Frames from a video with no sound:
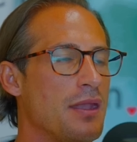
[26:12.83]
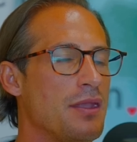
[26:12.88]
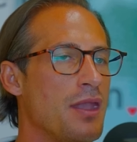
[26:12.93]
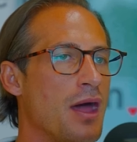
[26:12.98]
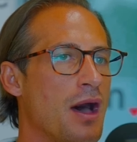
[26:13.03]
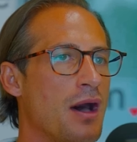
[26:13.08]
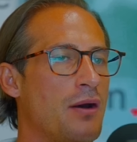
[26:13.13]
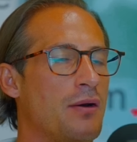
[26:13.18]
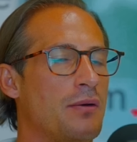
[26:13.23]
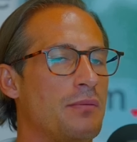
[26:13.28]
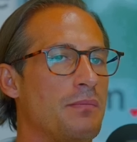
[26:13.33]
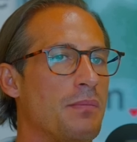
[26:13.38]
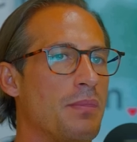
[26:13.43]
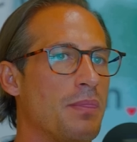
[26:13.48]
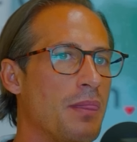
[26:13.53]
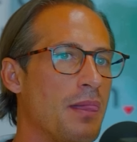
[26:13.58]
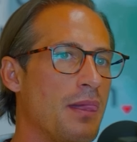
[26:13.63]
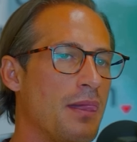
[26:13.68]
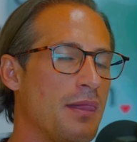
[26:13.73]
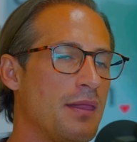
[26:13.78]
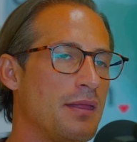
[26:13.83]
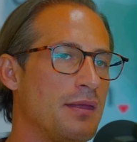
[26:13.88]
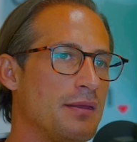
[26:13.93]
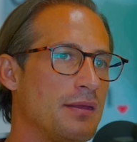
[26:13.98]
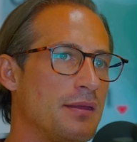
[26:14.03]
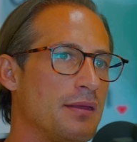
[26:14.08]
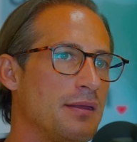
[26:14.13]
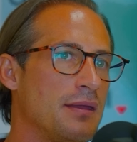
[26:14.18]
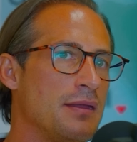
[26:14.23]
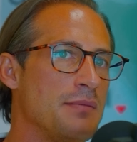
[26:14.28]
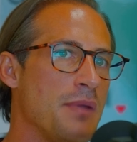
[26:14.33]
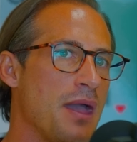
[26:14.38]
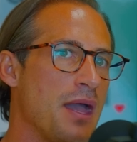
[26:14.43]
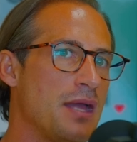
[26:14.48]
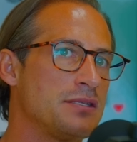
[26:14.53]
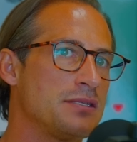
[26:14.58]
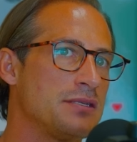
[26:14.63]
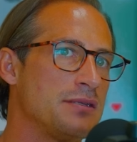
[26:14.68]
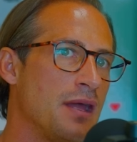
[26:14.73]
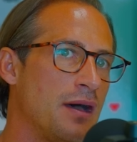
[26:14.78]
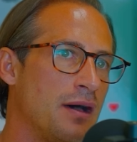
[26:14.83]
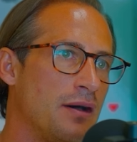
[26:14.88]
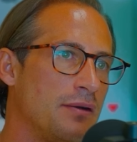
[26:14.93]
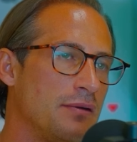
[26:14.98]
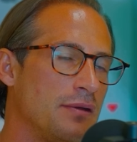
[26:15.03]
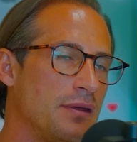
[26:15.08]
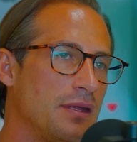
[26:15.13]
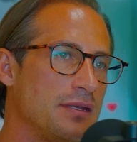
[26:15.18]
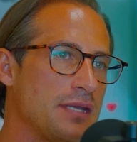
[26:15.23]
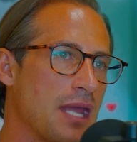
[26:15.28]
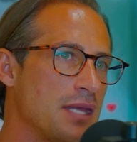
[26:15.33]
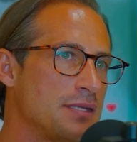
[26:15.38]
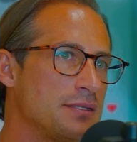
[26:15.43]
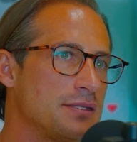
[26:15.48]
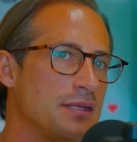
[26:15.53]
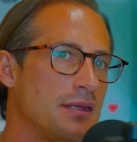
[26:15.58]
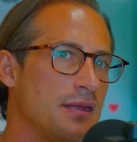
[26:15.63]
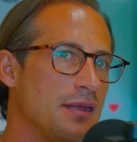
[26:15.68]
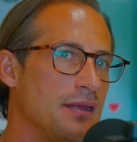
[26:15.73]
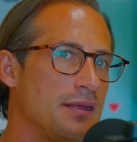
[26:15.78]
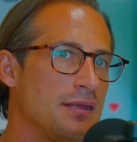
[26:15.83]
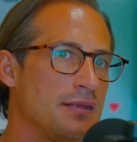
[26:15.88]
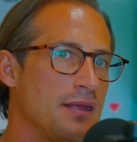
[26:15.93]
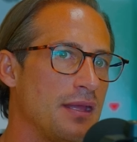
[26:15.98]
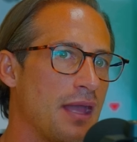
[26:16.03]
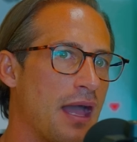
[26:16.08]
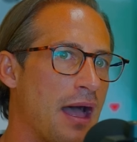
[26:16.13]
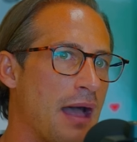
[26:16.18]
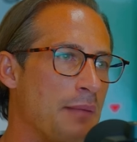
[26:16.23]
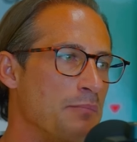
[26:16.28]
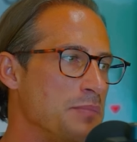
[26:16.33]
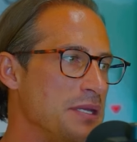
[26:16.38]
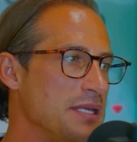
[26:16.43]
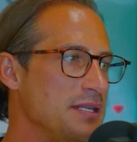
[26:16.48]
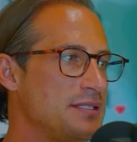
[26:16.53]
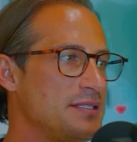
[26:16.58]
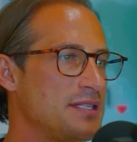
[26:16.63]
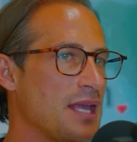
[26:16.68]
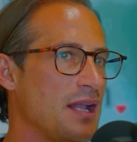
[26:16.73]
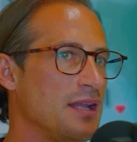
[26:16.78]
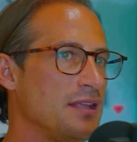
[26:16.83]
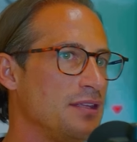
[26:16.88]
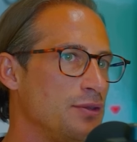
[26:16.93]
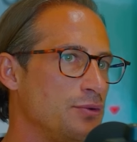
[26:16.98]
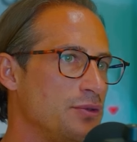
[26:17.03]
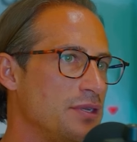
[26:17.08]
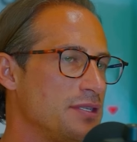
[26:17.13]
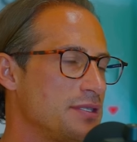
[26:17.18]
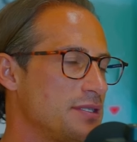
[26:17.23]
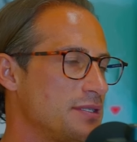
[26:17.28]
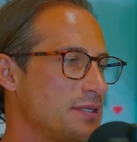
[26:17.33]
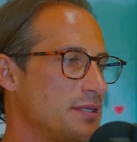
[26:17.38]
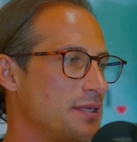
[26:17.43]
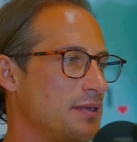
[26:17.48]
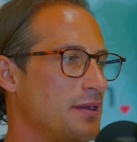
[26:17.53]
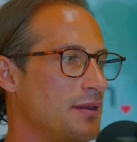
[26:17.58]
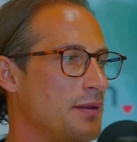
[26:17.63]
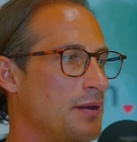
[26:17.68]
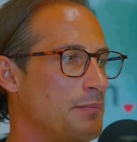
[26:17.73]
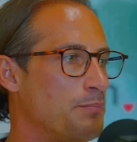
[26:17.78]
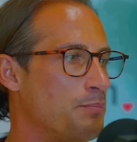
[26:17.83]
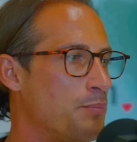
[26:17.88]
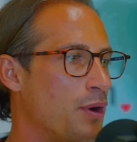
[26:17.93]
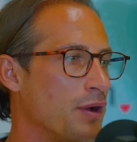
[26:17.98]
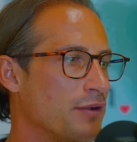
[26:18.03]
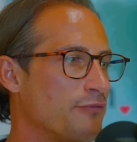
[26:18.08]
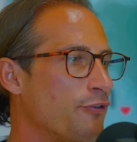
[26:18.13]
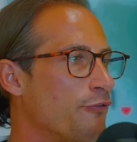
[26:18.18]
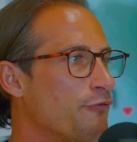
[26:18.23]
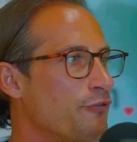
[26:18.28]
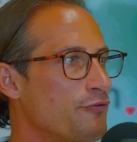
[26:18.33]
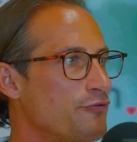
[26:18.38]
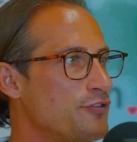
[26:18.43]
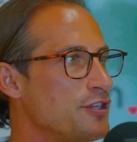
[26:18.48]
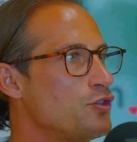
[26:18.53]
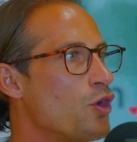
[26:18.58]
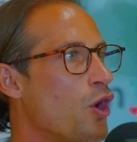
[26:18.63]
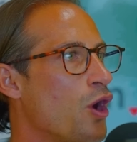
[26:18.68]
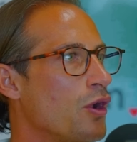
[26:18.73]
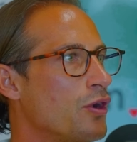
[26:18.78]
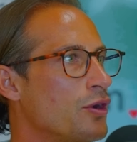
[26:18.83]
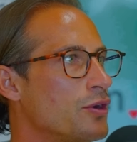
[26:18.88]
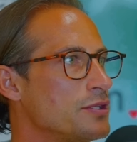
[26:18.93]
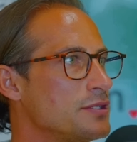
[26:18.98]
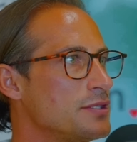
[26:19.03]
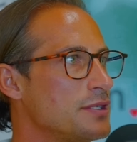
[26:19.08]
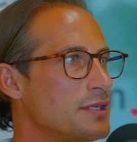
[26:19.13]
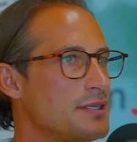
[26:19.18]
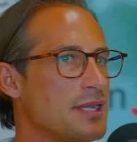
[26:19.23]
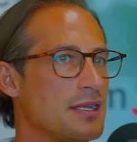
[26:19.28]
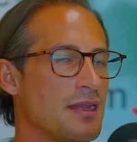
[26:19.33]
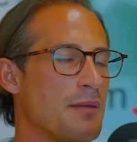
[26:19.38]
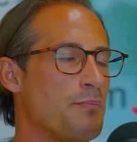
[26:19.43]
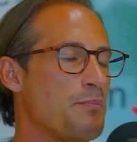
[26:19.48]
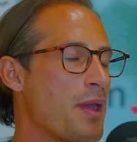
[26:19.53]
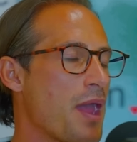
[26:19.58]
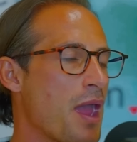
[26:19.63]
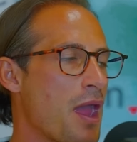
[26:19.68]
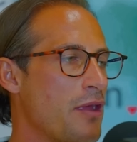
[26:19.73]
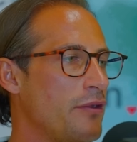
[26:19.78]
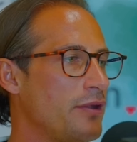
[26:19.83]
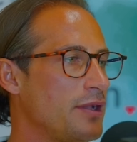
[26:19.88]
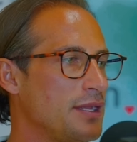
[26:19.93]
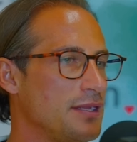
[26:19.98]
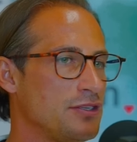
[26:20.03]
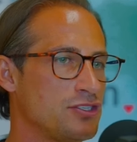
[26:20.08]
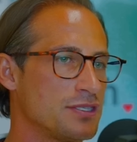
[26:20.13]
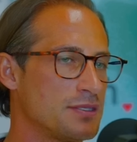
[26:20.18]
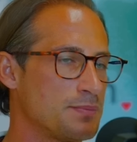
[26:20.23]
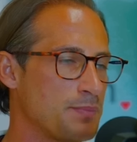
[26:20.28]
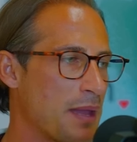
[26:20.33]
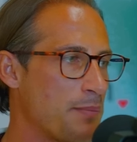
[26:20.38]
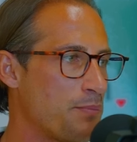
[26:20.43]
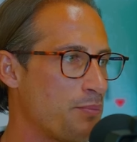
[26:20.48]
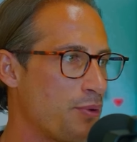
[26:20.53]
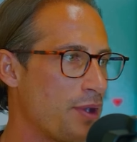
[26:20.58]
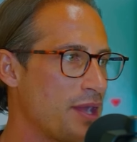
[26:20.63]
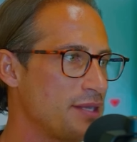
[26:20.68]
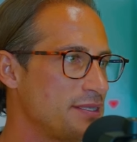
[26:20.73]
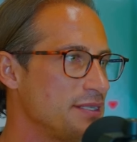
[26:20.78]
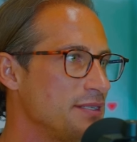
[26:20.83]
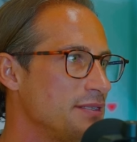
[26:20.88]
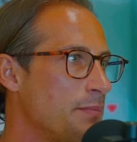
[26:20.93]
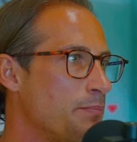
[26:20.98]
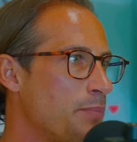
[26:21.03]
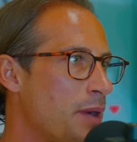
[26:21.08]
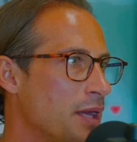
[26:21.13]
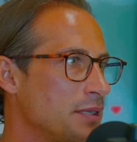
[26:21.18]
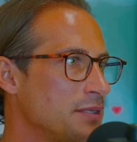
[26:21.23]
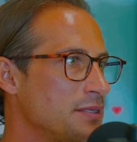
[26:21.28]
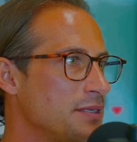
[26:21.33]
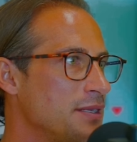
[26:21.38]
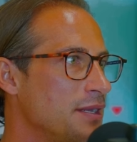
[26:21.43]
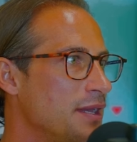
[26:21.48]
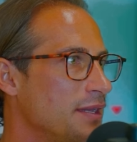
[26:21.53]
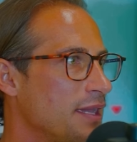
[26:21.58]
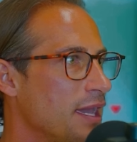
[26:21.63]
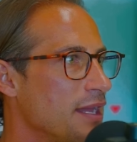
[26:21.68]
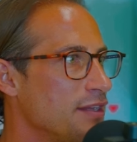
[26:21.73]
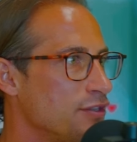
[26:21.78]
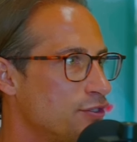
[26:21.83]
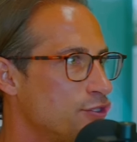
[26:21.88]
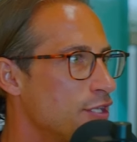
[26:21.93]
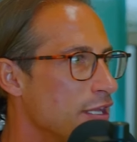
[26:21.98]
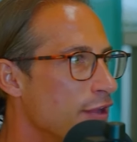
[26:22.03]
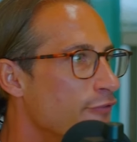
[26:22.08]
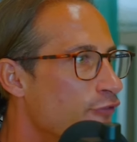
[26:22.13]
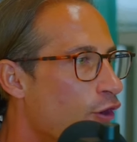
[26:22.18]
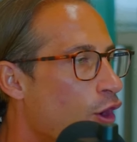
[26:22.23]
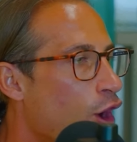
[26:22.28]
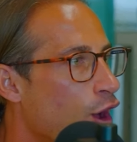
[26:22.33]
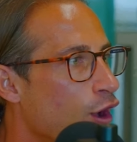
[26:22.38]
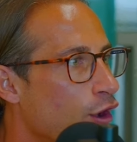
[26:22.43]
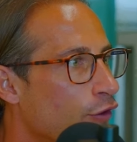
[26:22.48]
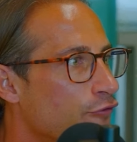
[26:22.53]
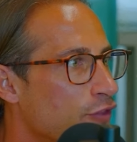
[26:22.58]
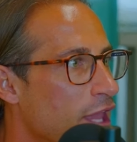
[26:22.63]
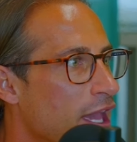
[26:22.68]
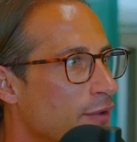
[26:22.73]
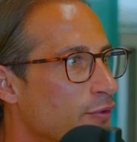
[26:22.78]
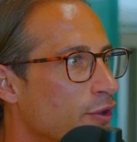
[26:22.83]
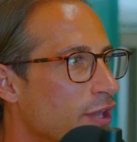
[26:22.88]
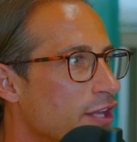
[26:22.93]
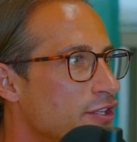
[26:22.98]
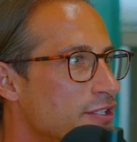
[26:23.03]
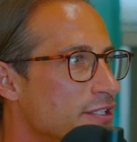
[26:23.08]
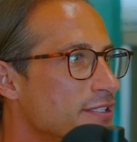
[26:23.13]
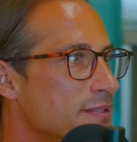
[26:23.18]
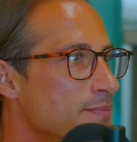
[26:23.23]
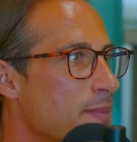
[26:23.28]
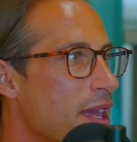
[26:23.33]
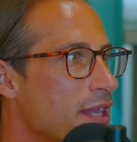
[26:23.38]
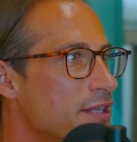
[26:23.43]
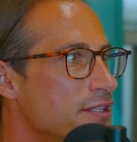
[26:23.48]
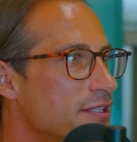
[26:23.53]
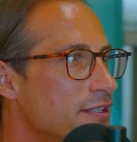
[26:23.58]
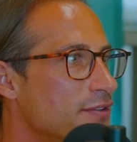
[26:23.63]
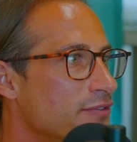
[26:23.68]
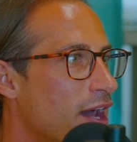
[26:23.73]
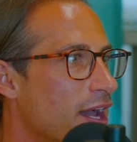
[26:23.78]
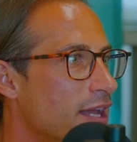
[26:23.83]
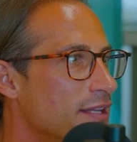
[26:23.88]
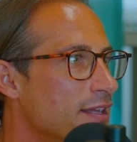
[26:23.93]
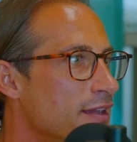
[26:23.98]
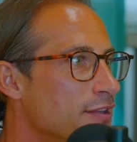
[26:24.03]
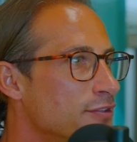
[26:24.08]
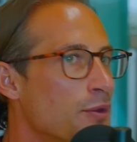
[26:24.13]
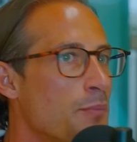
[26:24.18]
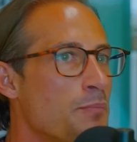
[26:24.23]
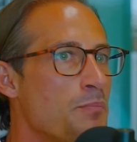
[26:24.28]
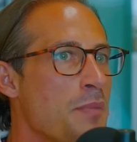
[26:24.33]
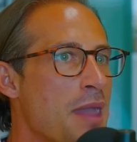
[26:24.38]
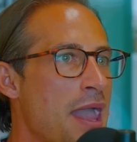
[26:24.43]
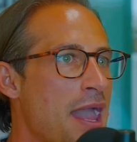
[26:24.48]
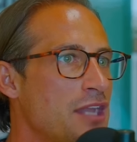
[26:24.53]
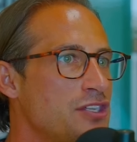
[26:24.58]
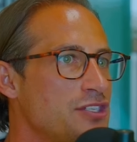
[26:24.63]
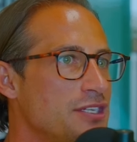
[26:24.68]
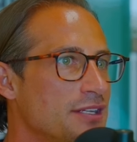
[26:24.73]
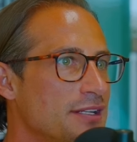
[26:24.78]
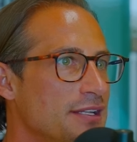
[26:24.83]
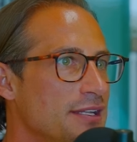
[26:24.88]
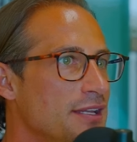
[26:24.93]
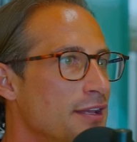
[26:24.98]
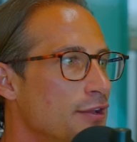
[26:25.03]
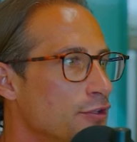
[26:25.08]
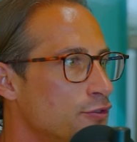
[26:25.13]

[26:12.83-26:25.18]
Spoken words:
Now, imagine now, there's me selling you this bought for $50 mm-hmm. that apparently just by pressing the button can achieve all of that what I just mentioned, right? So magically